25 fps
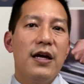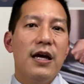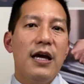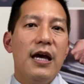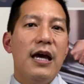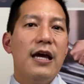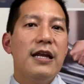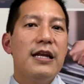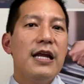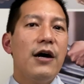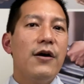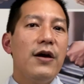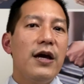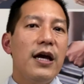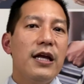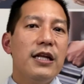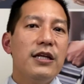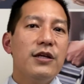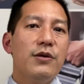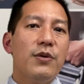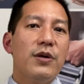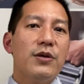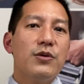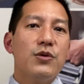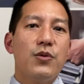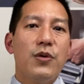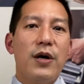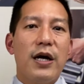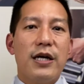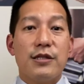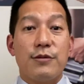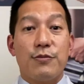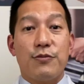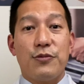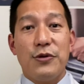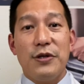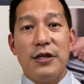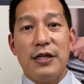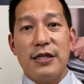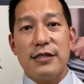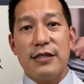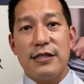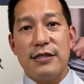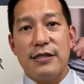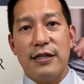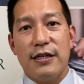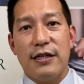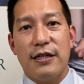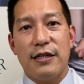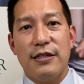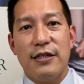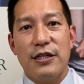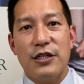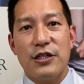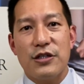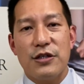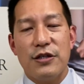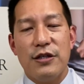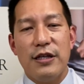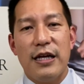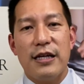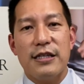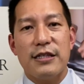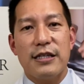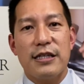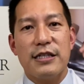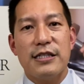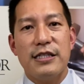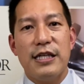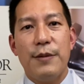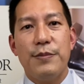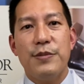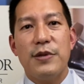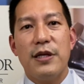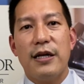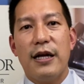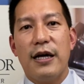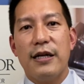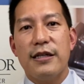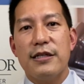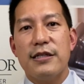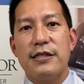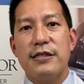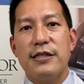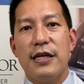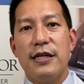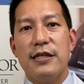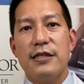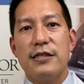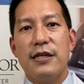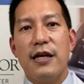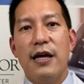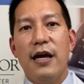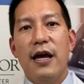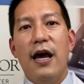and now anyone who has a pre-existing condition that is accepted on the state's